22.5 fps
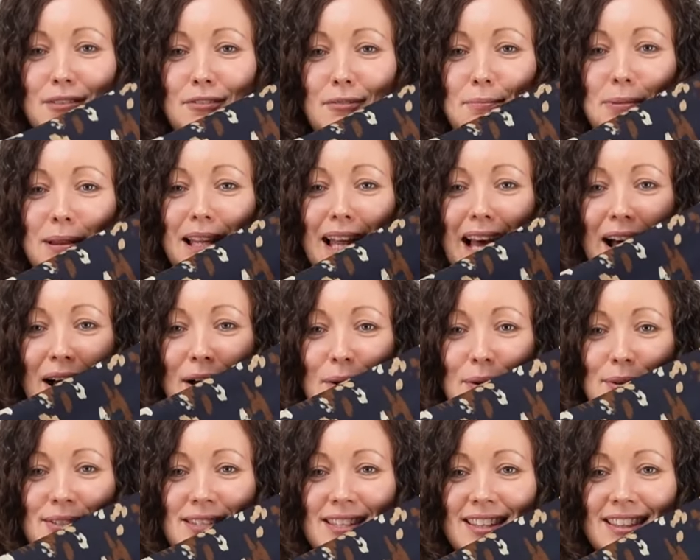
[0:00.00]
or a
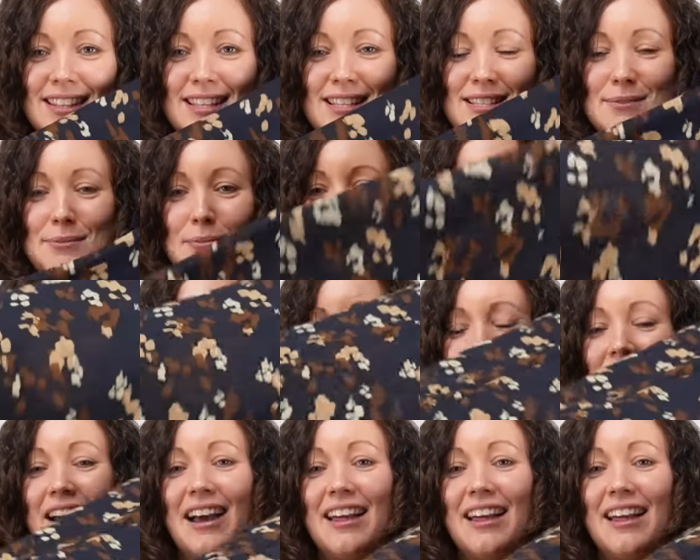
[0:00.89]
blouse in this one.